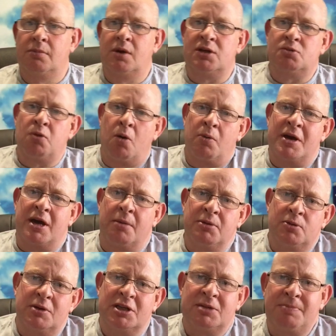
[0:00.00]
is what we come
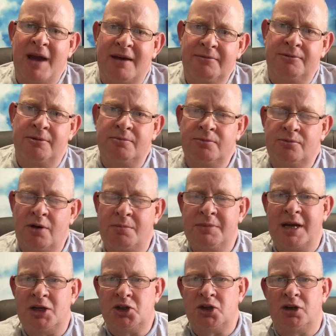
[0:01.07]
to expect from Rum
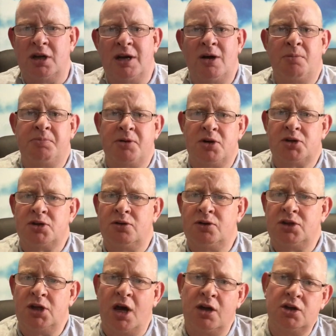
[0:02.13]
Nation, a little personal
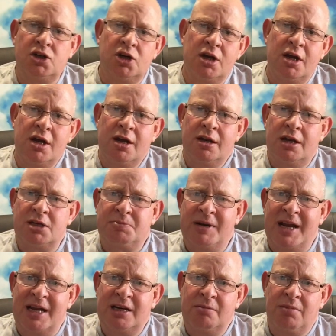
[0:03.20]
touch that's been
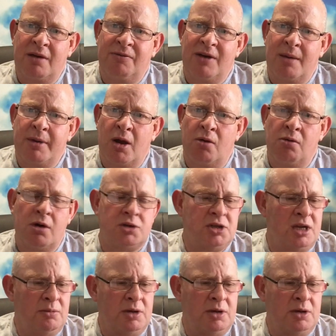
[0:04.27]
added by Fabio Rossi,